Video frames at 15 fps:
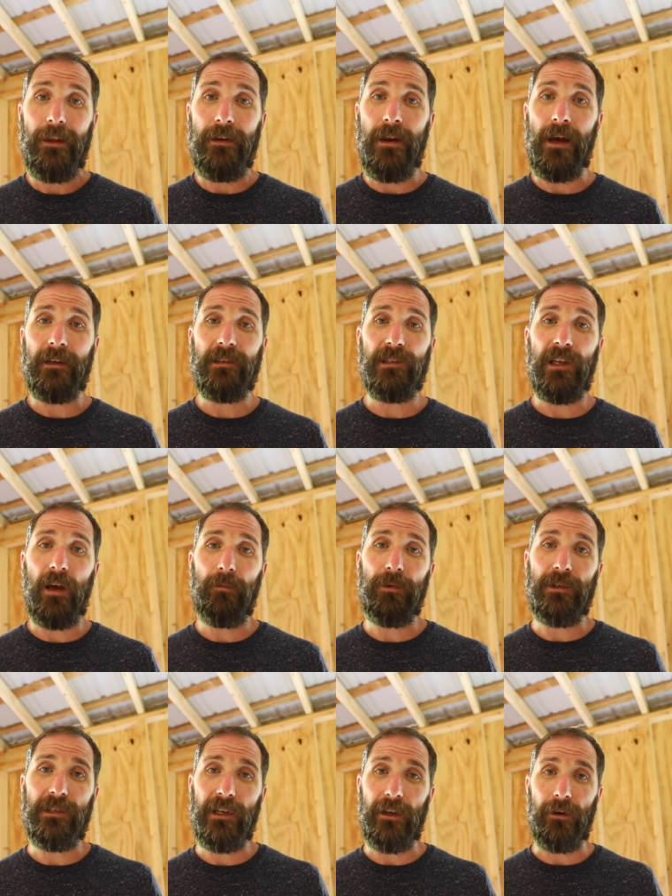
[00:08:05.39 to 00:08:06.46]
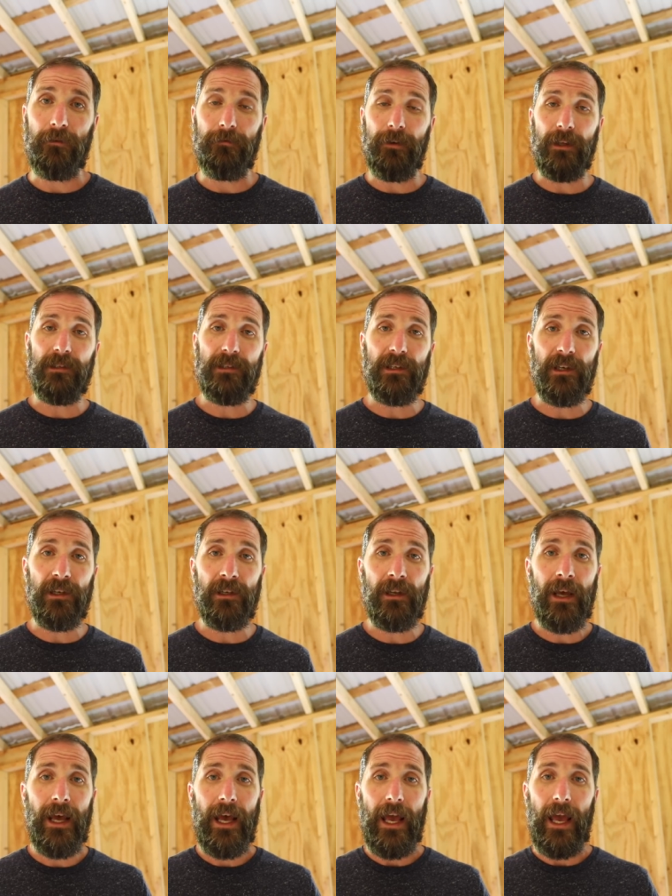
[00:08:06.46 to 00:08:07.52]
Next step is to get our fence
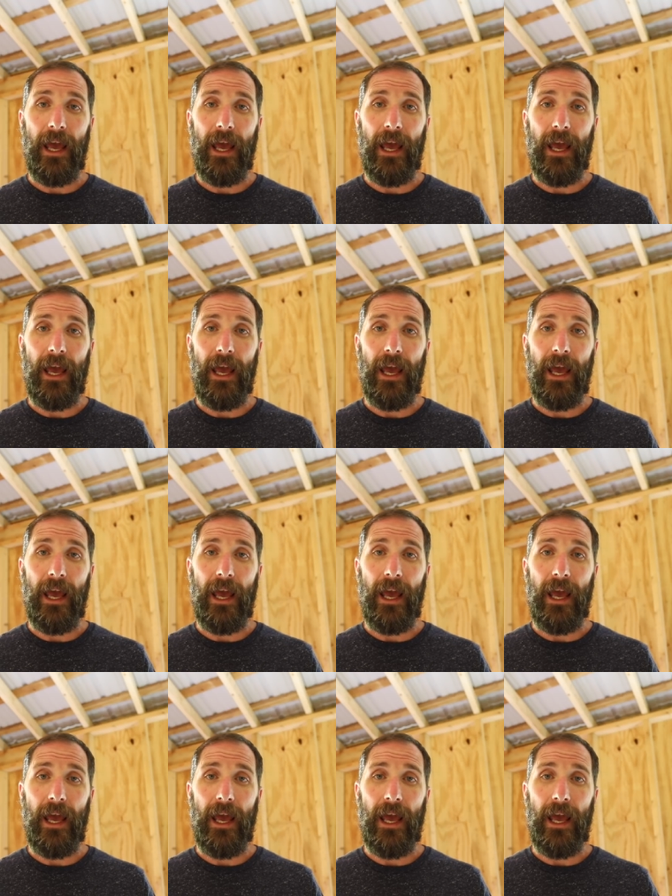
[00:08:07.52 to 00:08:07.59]
in